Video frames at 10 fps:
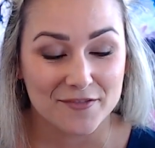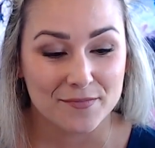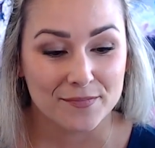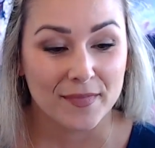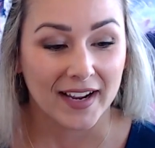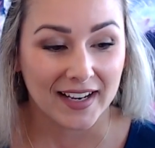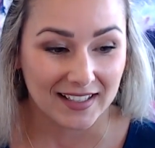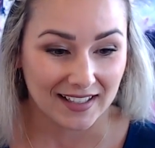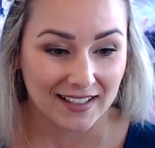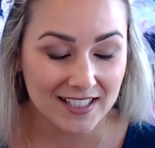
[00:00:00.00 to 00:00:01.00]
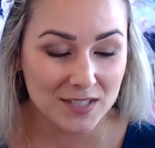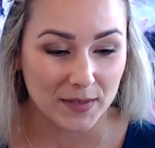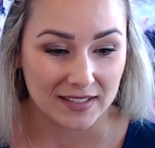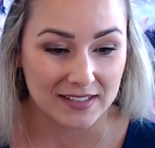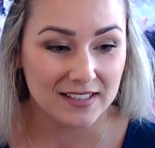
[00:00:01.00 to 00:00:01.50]
my
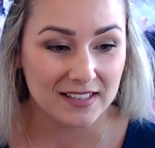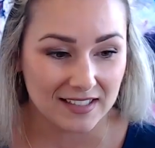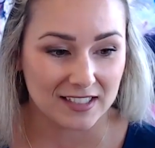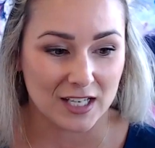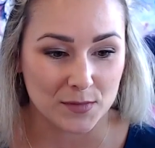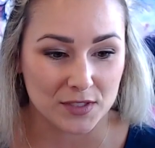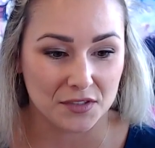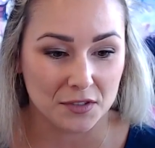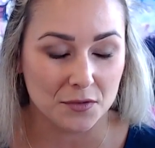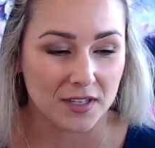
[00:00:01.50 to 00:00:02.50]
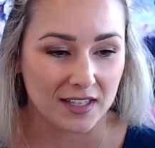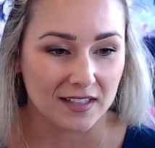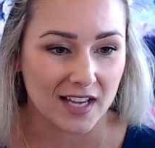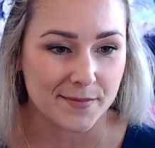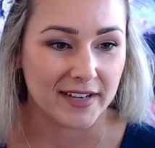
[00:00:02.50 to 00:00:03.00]
husband, his name is
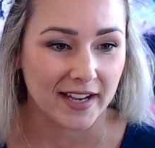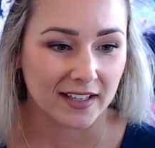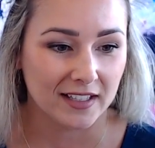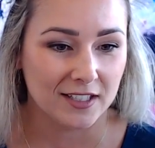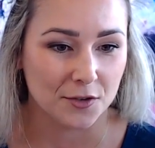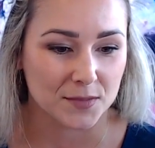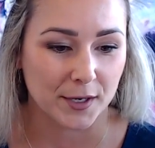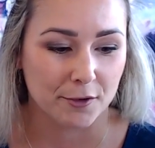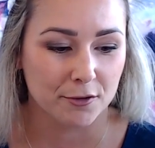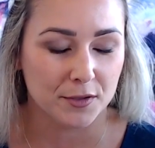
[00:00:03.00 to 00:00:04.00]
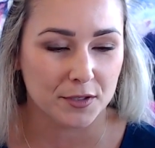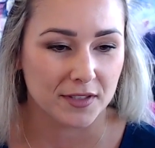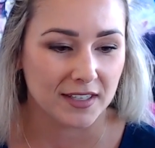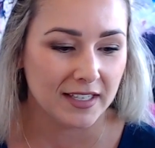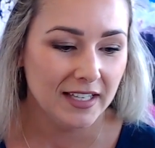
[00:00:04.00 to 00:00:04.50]
Yuki Yamanaka. He goes by Crew
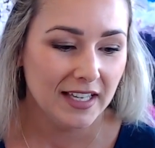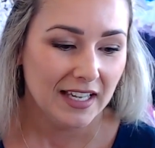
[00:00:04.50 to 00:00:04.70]
Yuki.